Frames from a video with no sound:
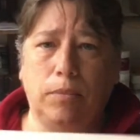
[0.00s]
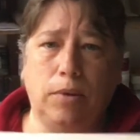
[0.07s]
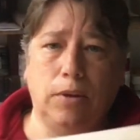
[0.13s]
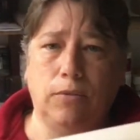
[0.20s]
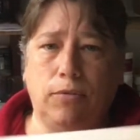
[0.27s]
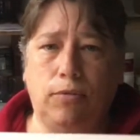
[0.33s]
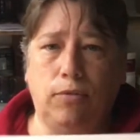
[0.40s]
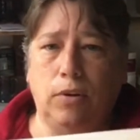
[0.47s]

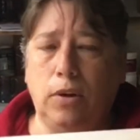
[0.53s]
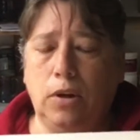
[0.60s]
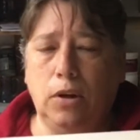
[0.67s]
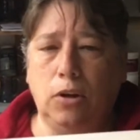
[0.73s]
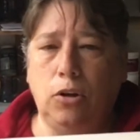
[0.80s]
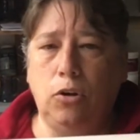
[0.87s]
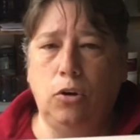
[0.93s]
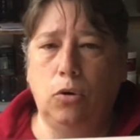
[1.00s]
if
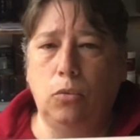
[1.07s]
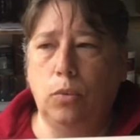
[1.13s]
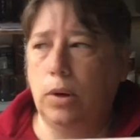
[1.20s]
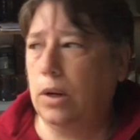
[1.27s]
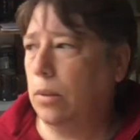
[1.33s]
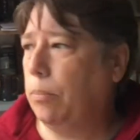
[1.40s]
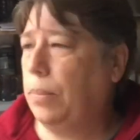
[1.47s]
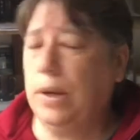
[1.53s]
you don't
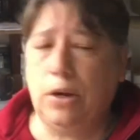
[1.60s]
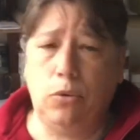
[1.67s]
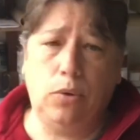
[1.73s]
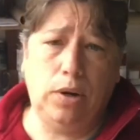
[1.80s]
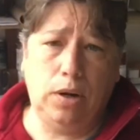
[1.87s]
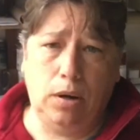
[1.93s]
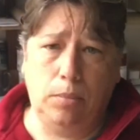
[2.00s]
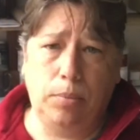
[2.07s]
want to pick
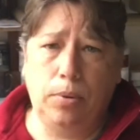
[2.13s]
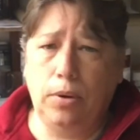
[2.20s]
one up.